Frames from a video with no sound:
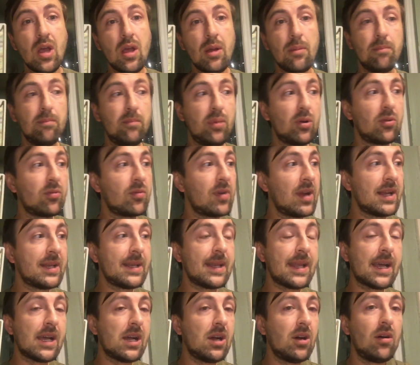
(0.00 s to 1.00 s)
But right
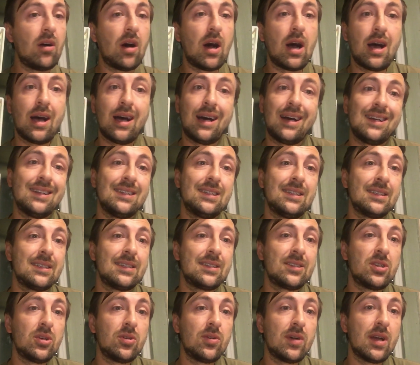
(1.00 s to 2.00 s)
now, I
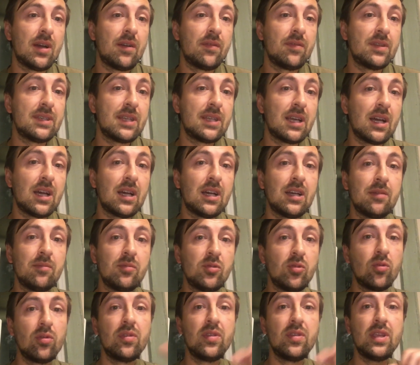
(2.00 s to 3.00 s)
just don't have the time
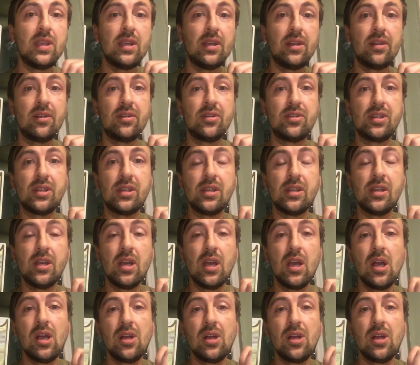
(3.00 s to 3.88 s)
nor the energy